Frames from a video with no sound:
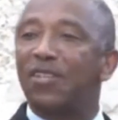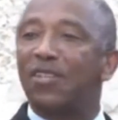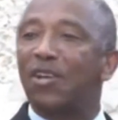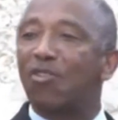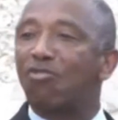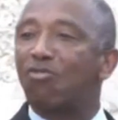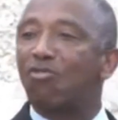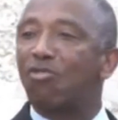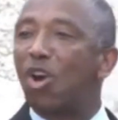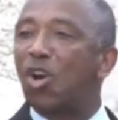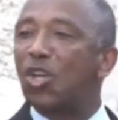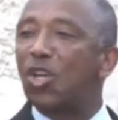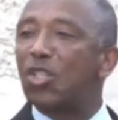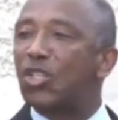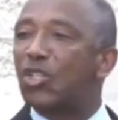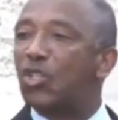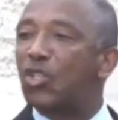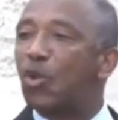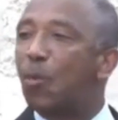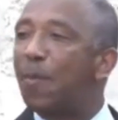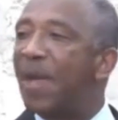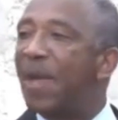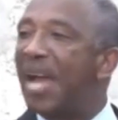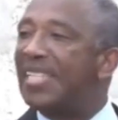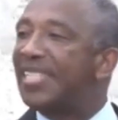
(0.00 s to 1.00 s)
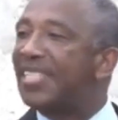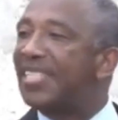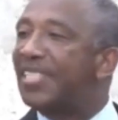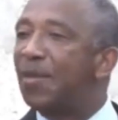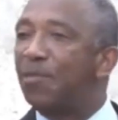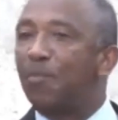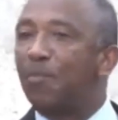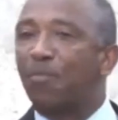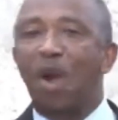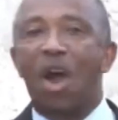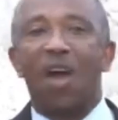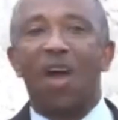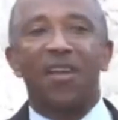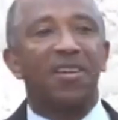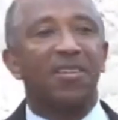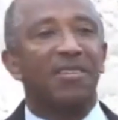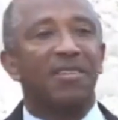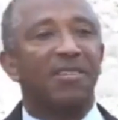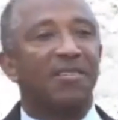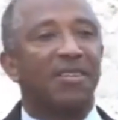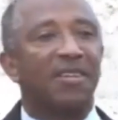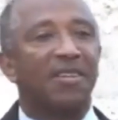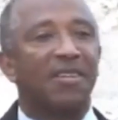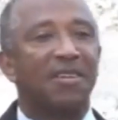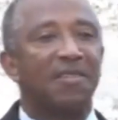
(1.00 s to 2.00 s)
to gross domestic
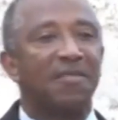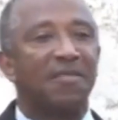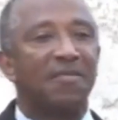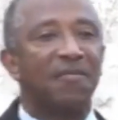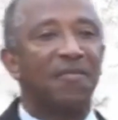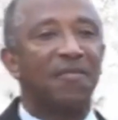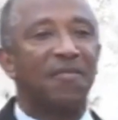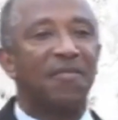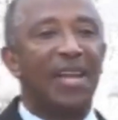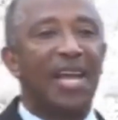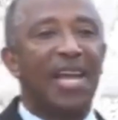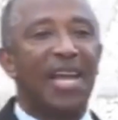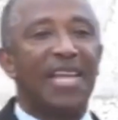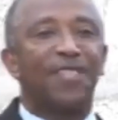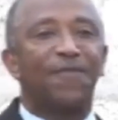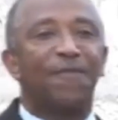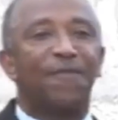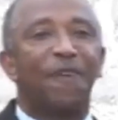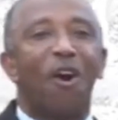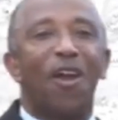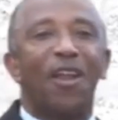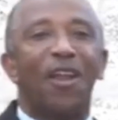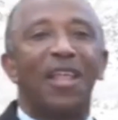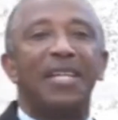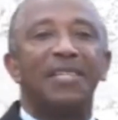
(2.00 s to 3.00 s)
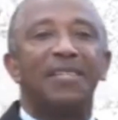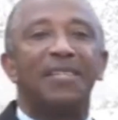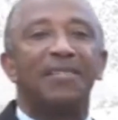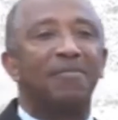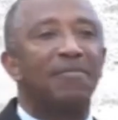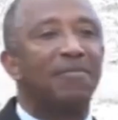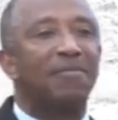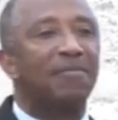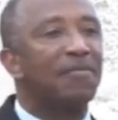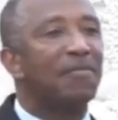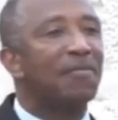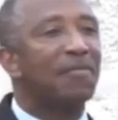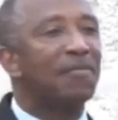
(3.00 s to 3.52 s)
product is falling.